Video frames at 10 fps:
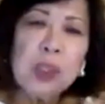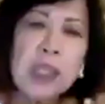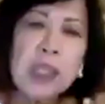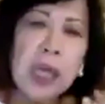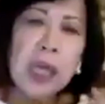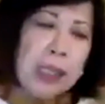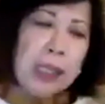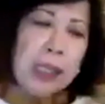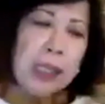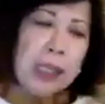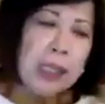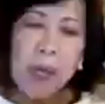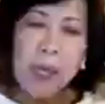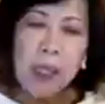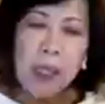the clients can
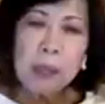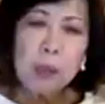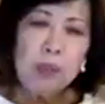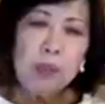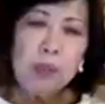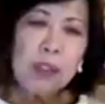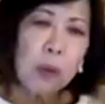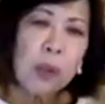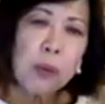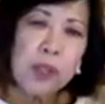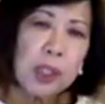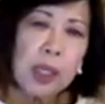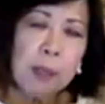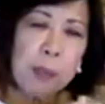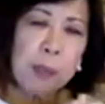expect? I mean, moving forward with your
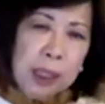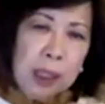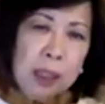company?